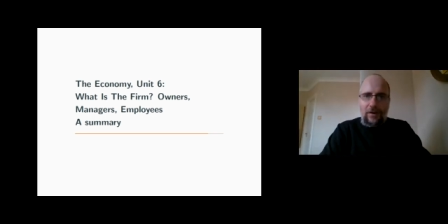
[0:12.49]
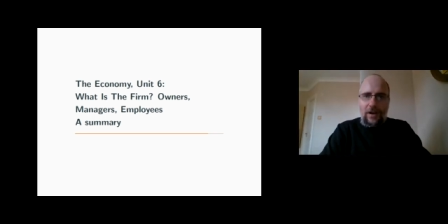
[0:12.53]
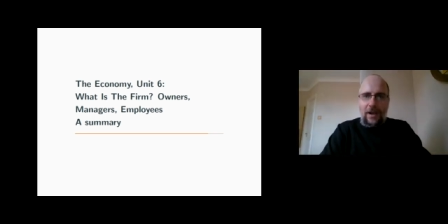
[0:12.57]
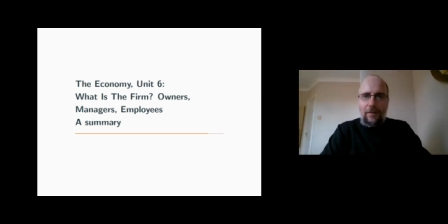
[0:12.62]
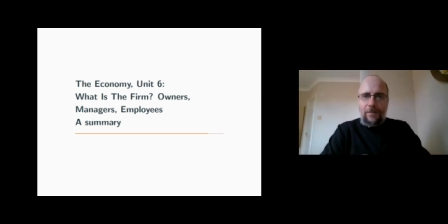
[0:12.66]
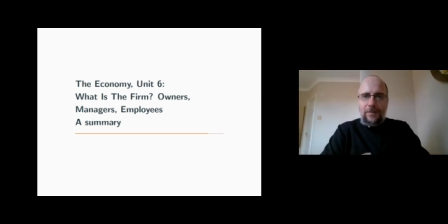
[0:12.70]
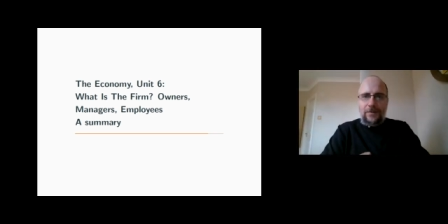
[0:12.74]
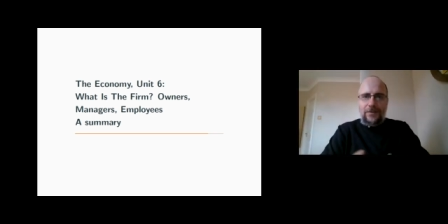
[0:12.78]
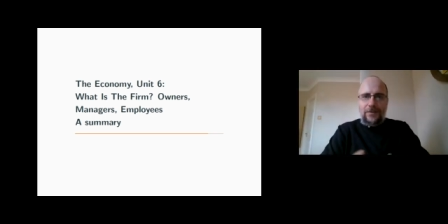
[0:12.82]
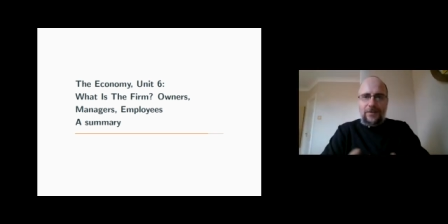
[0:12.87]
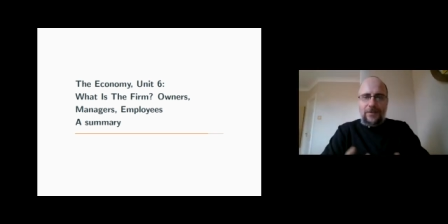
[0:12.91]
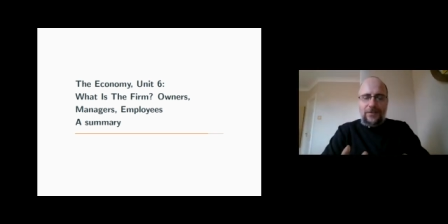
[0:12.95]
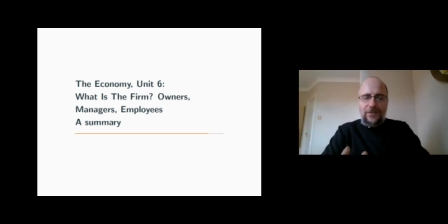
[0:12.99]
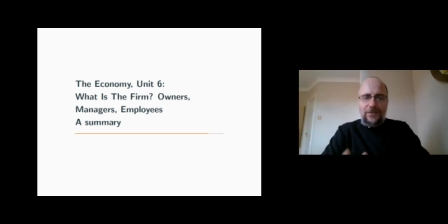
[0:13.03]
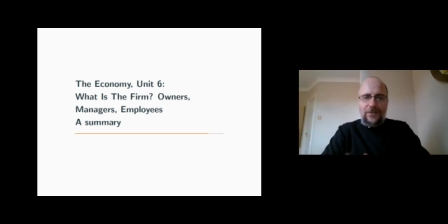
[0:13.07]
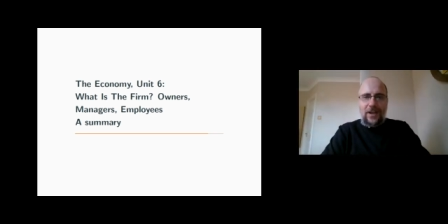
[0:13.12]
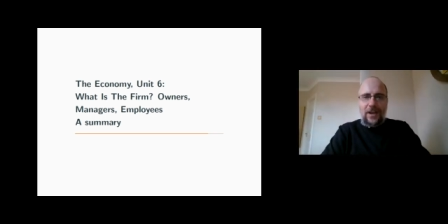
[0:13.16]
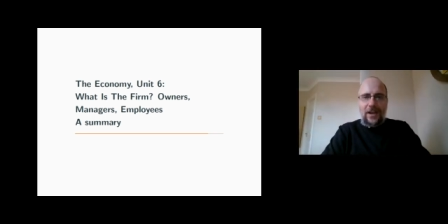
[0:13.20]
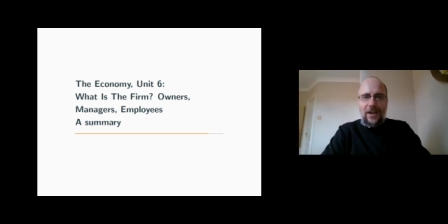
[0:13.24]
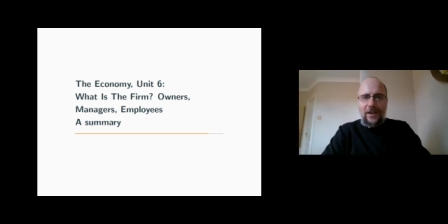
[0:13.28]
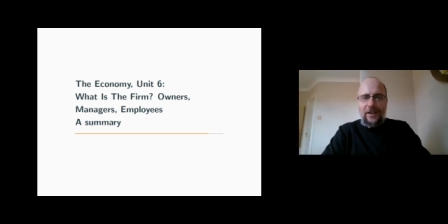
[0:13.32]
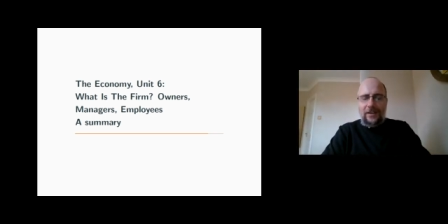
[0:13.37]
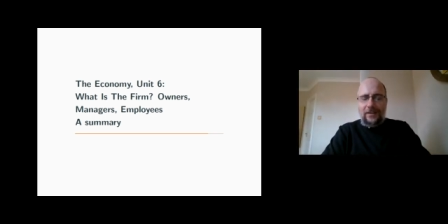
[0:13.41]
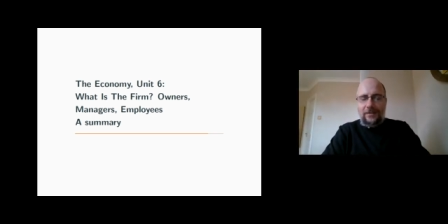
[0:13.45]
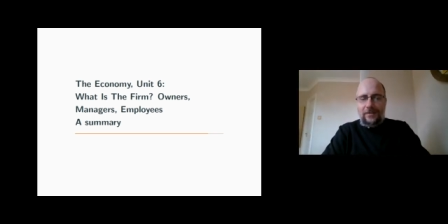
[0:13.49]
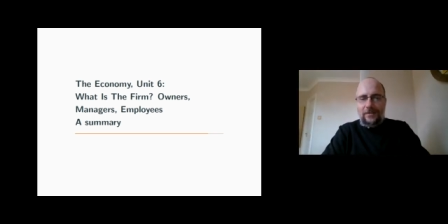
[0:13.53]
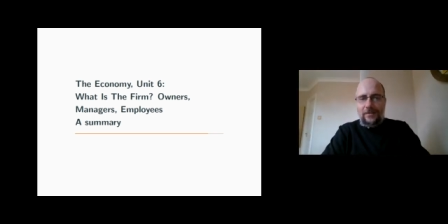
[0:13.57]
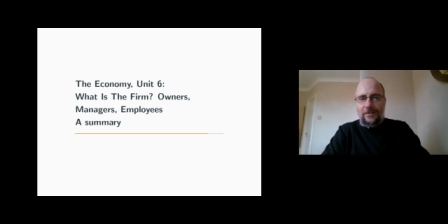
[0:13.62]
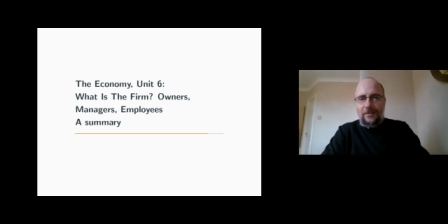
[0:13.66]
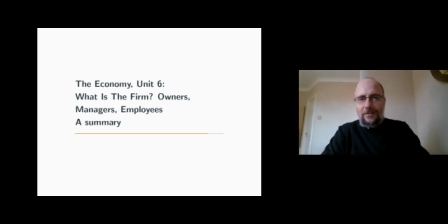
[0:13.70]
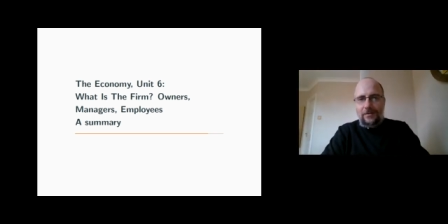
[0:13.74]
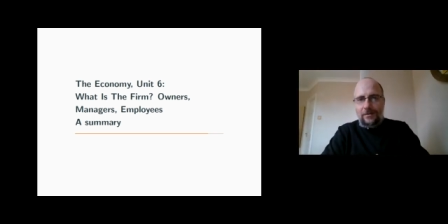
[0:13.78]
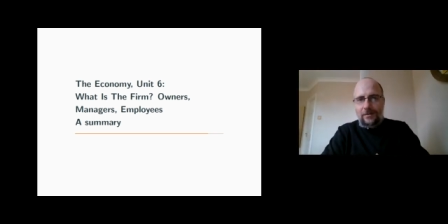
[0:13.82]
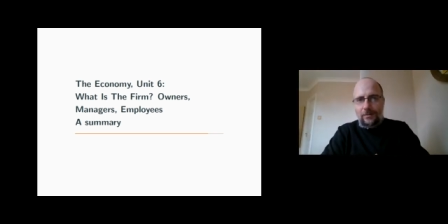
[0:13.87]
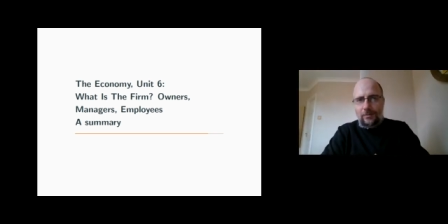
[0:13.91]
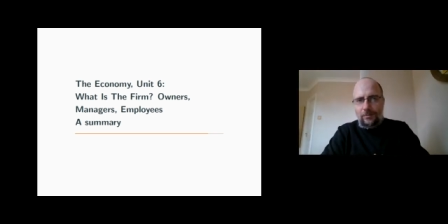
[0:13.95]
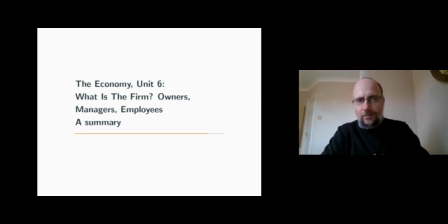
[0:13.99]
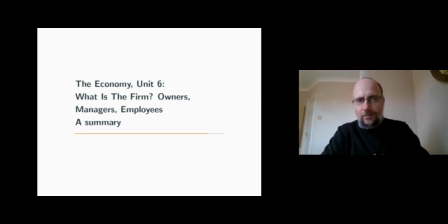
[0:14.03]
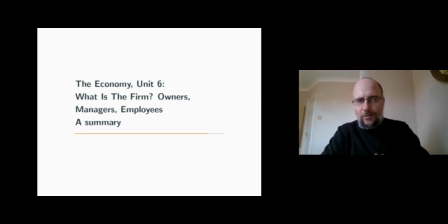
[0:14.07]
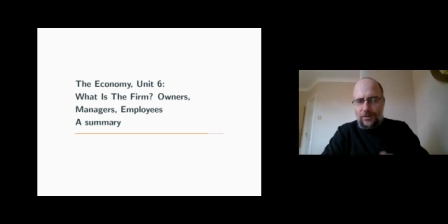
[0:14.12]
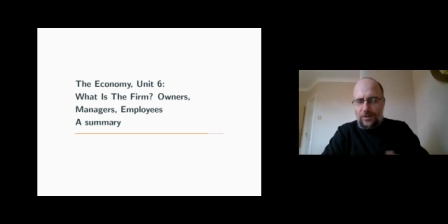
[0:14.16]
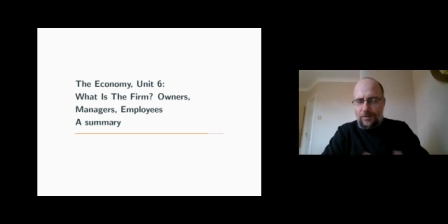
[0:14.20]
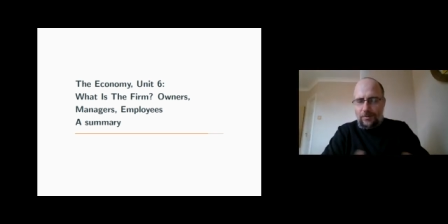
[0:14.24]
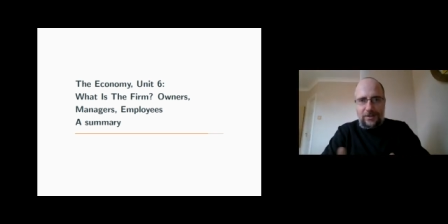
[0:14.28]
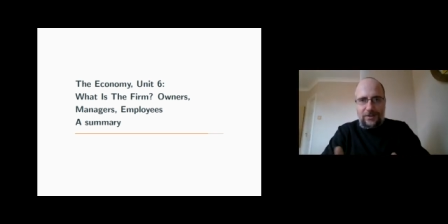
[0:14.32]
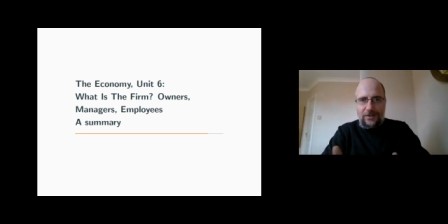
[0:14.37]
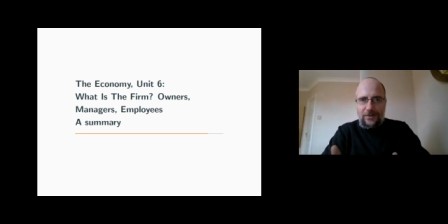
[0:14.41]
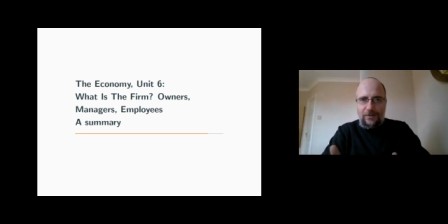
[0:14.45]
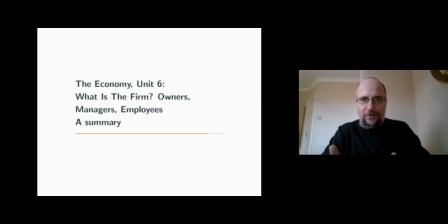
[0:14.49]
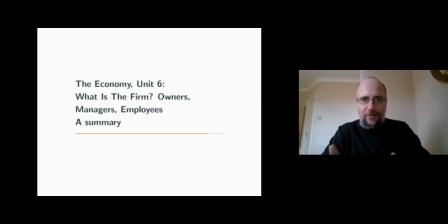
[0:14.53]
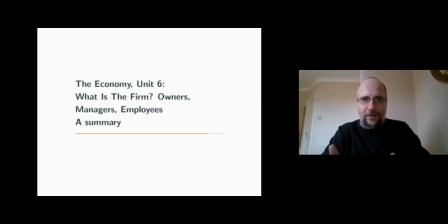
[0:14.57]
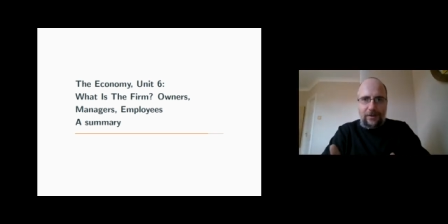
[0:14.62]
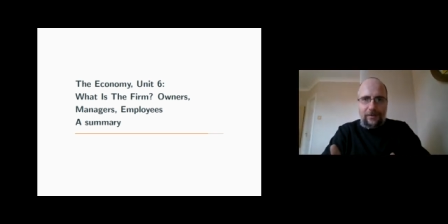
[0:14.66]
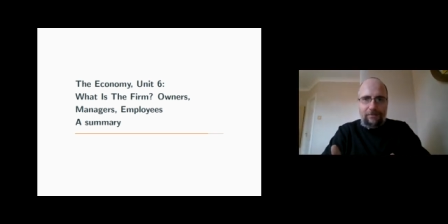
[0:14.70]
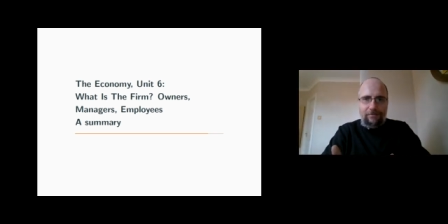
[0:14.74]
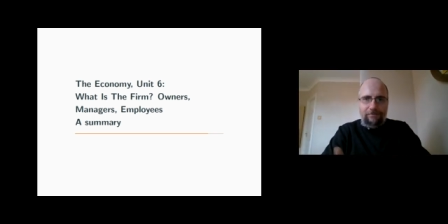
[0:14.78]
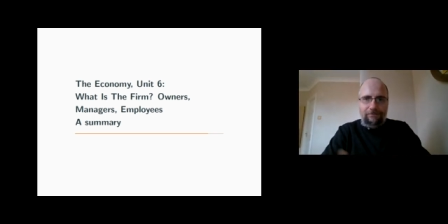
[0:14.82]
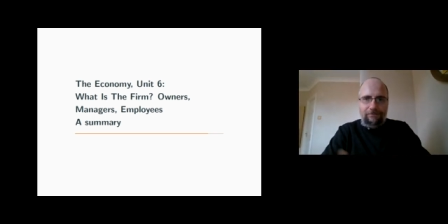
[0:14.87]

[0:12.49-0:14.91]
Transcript: happens inside was a mystery.